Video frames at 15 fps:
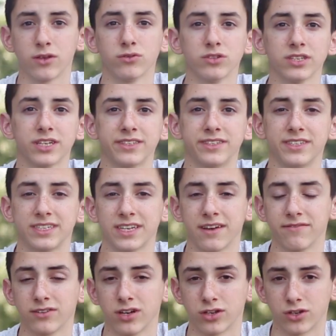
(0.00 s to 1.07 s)
those lenses
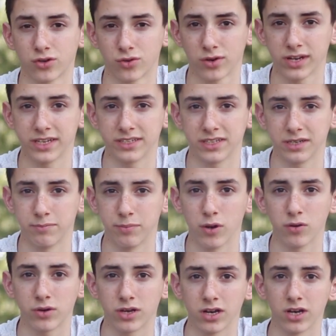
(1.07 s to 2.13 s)
have a crazy
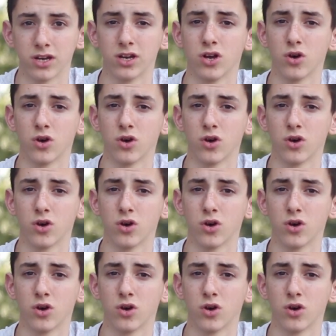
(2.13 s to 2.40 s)
bokeh,